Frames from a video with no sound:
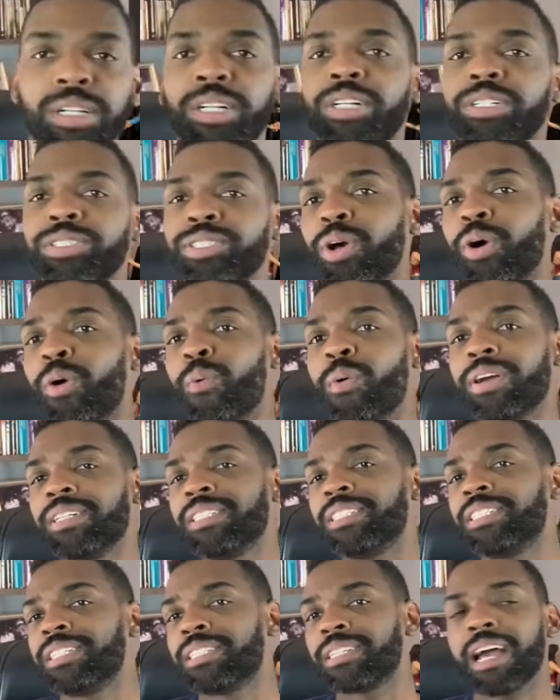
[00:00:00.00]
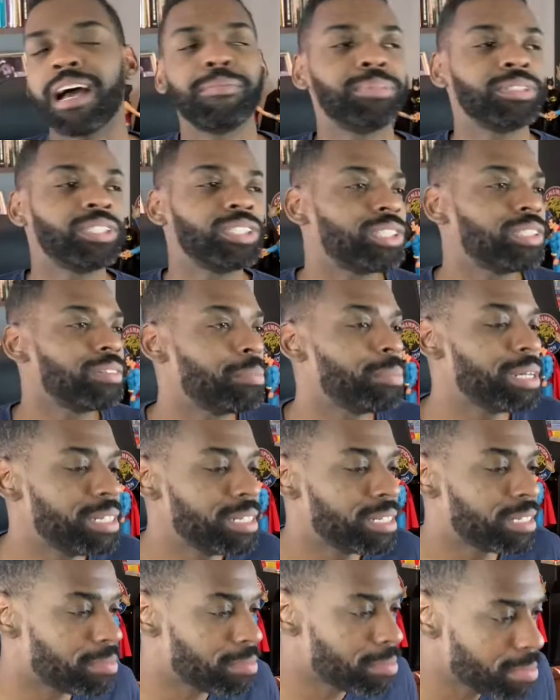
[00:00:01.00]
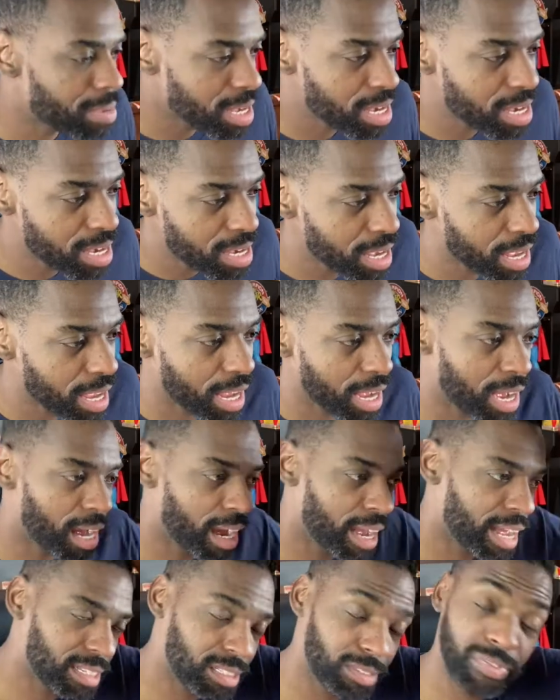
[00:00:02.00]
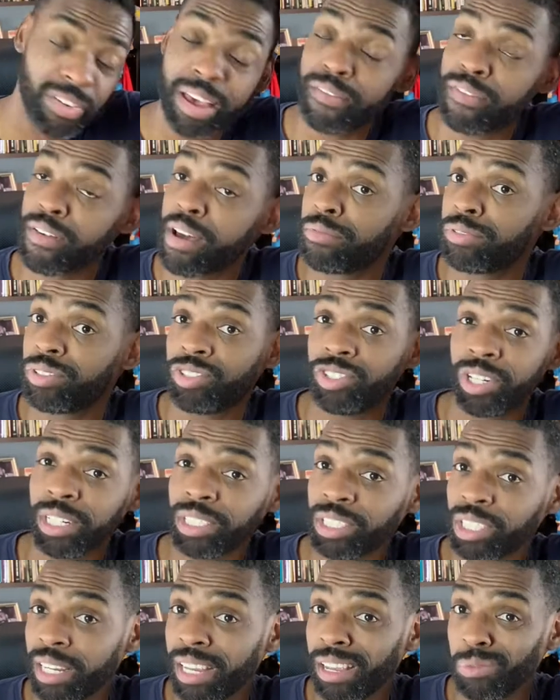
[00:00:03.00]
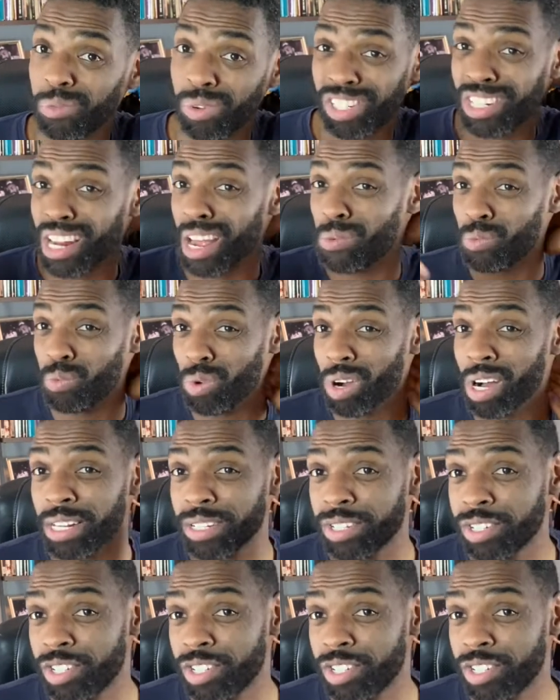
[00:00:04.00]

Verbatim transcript: So, what does this competition mean to me uh, as if I was judging it, which I was